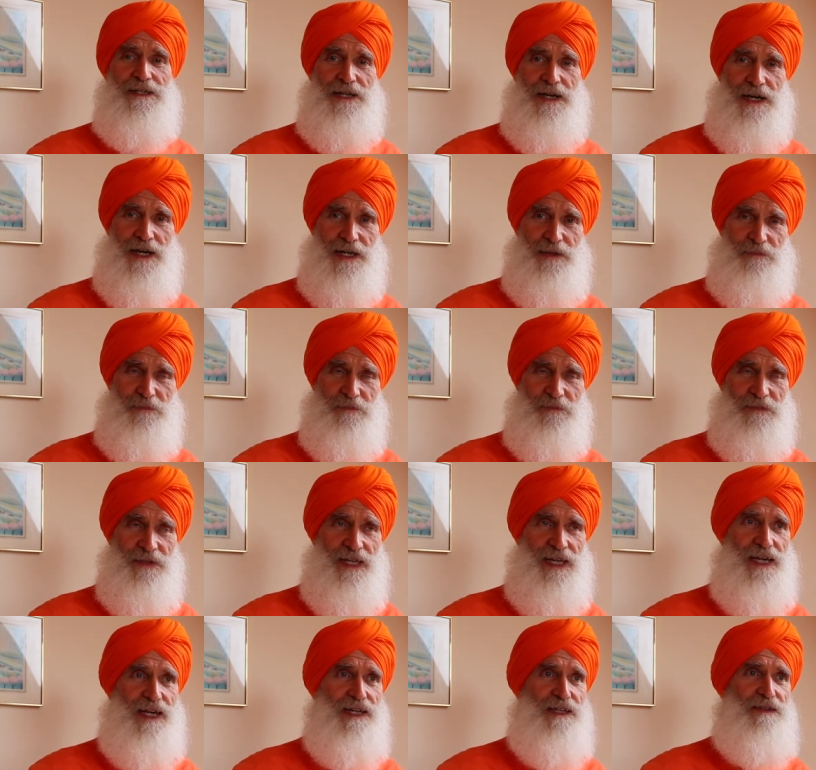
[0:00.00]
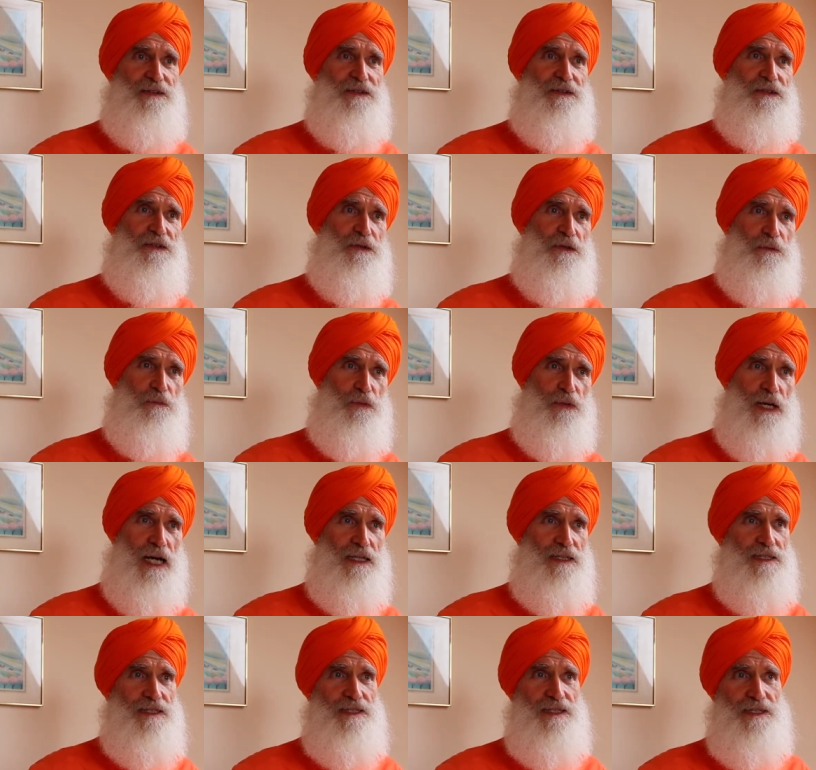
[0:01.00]
time. And you can
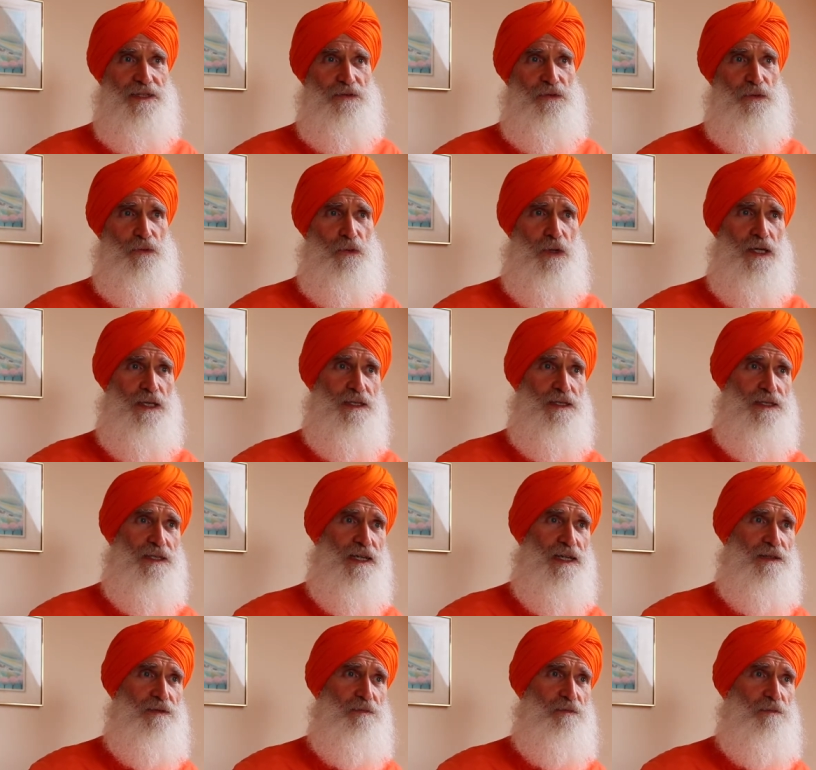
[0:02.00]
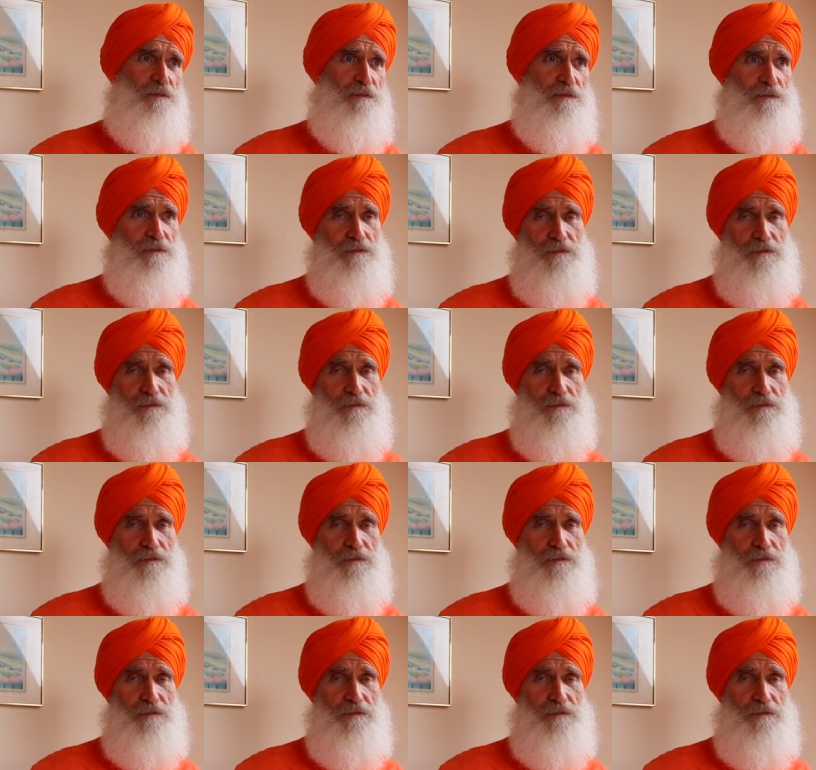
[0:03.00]
practice the different ones and